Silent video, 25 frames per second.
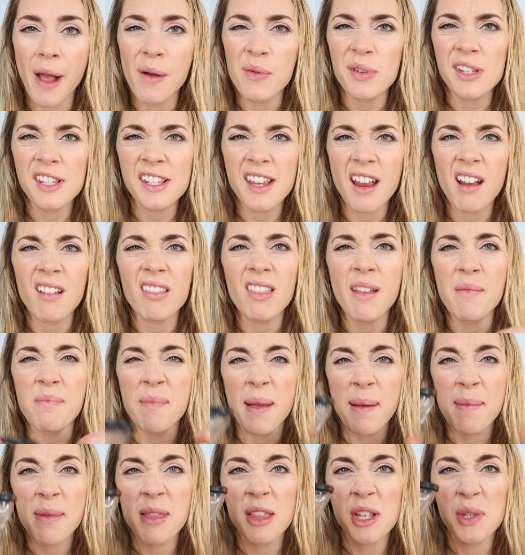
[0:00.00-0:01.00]
I was scared that
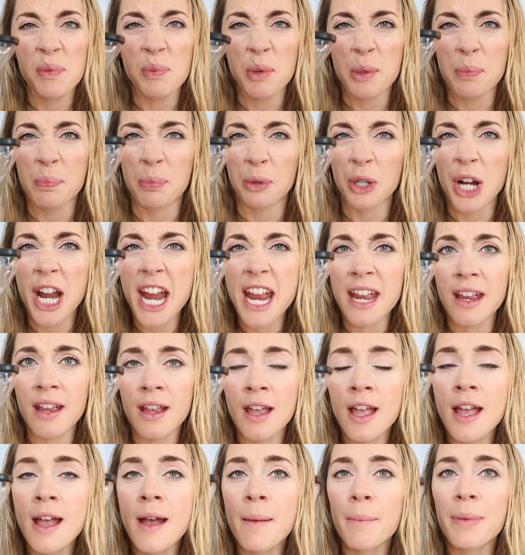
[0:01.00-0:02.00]
maybe this would break,
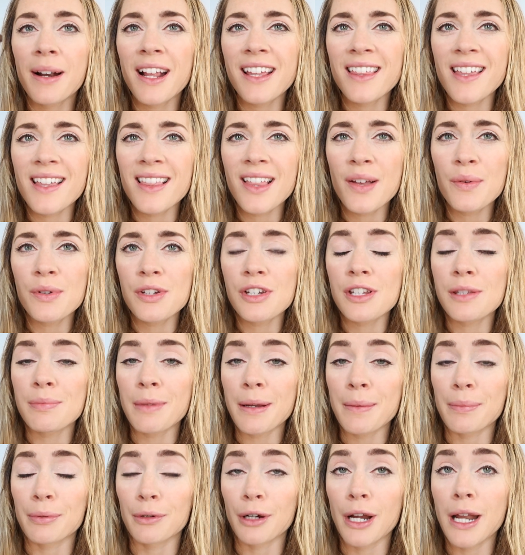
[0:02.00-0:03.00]
but I think that was just
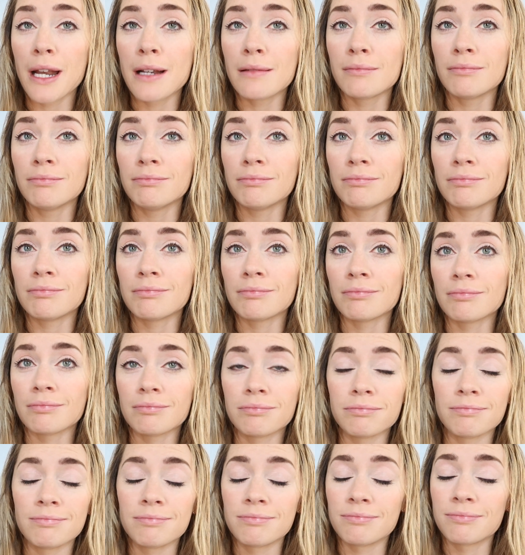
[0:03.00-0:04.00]
my brain
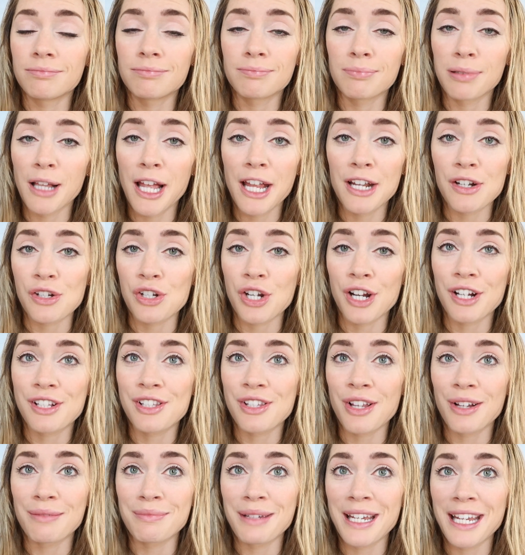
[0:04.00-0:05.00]
playing
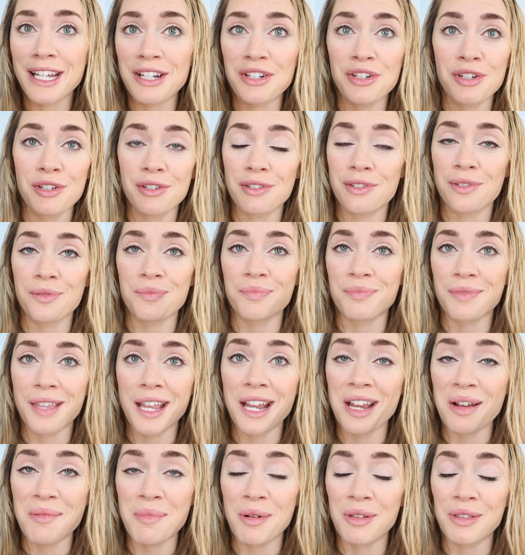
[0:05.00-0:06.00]
tricks on me and just
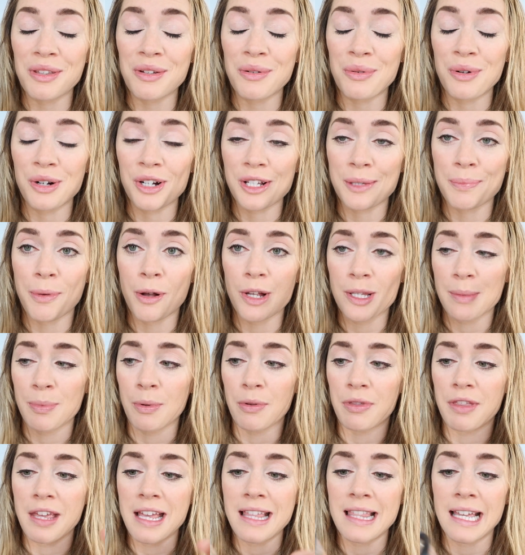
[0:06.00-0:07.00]
thinking about the worst
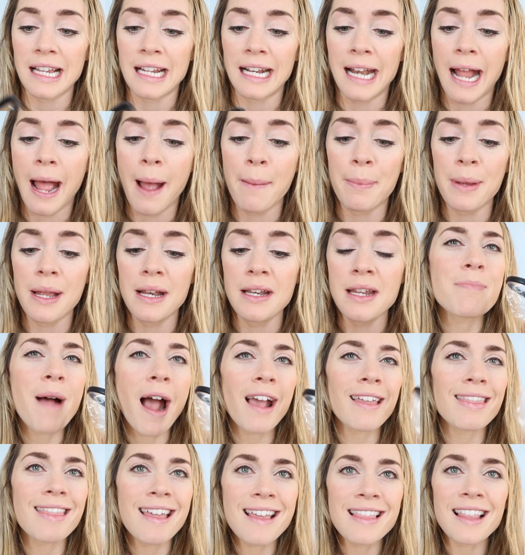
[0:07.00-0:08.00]
possible thing that could happen.
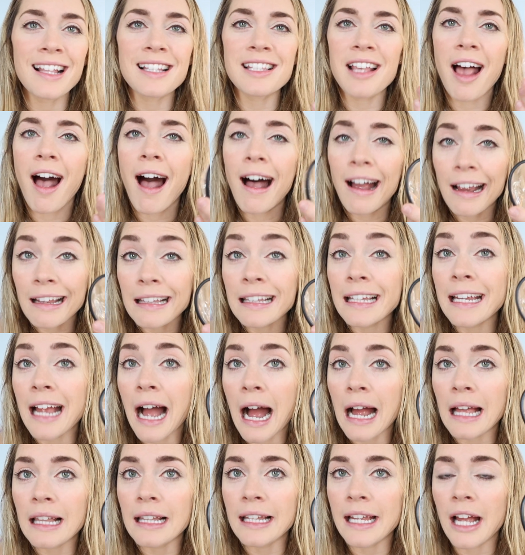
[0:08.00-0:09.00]
I think that's highly,
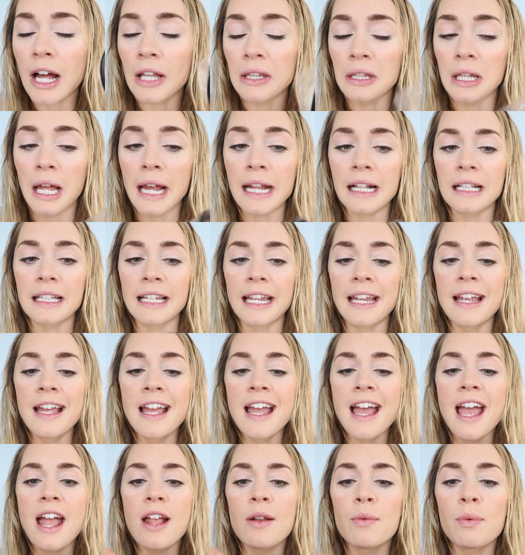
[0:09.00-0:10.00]
highly unlikely.
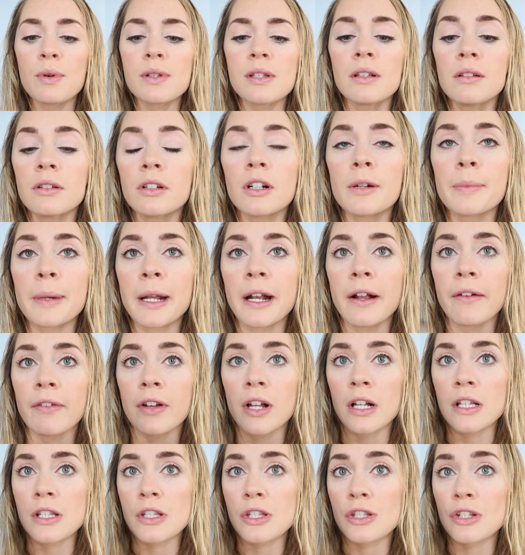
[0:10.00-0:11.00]
It was a little bit of
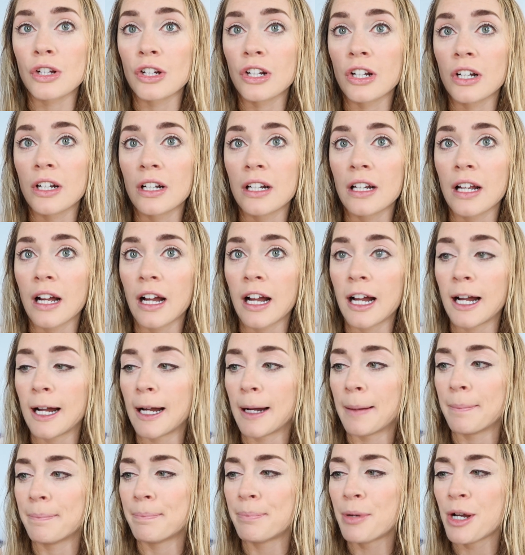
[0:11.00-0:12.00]
concern,
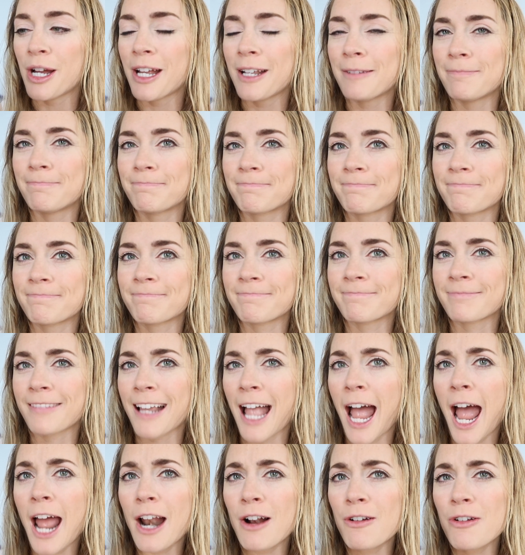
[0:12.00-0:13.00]
um, but
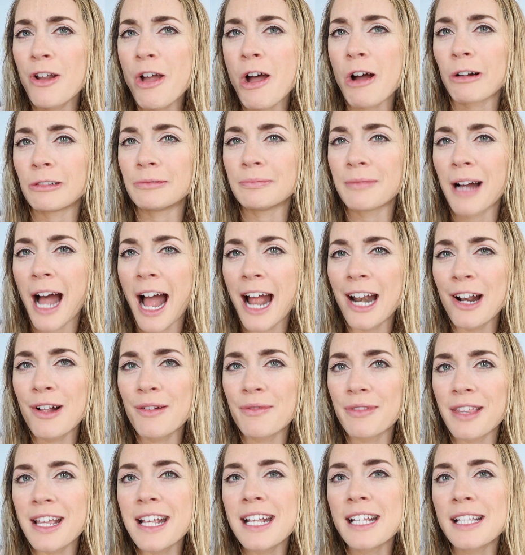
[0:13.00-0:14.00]
I don't know. I
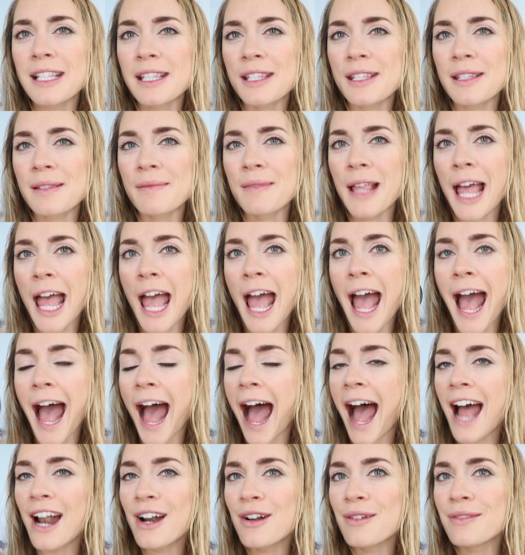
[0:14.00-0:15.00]
don't think it's,
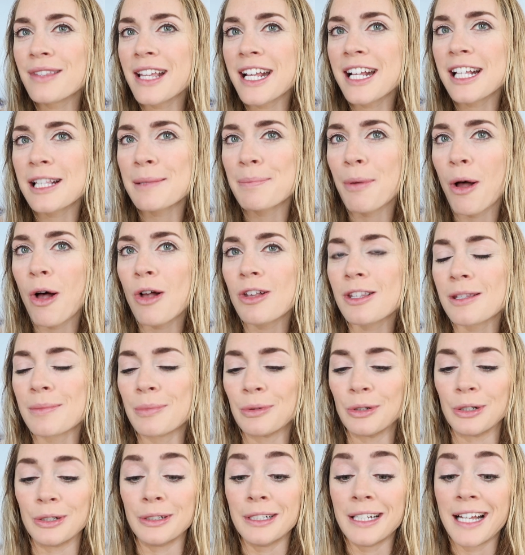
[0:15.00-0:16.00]
I don't think it's
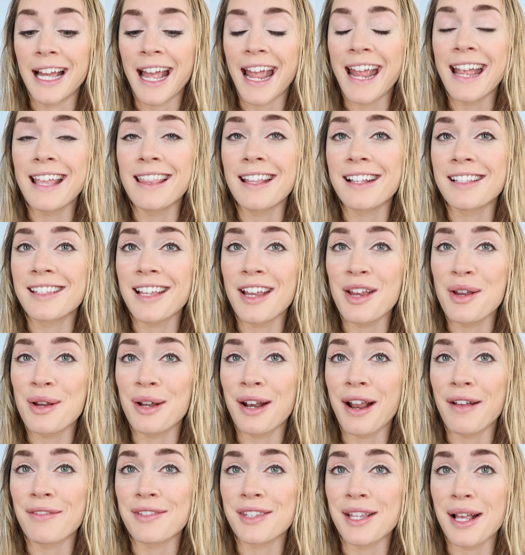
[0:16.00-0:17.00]
possible. And they say you
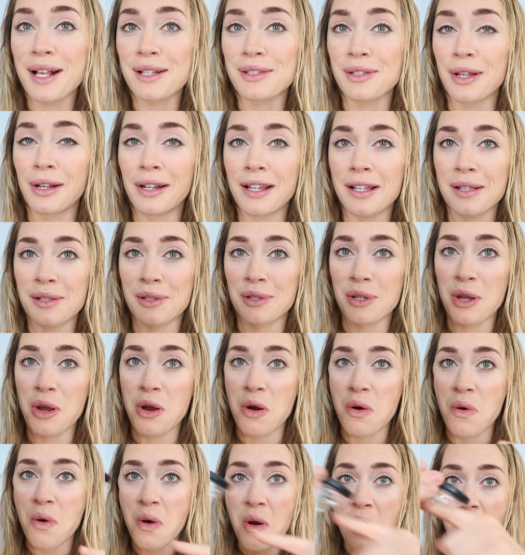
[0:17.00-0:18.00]
can have sex on it,
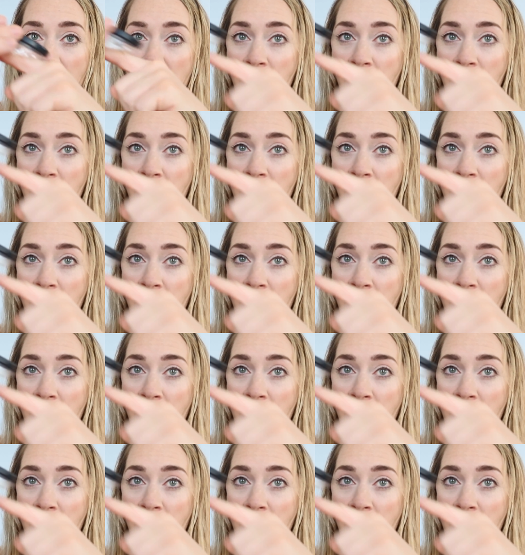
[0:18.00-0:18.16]
so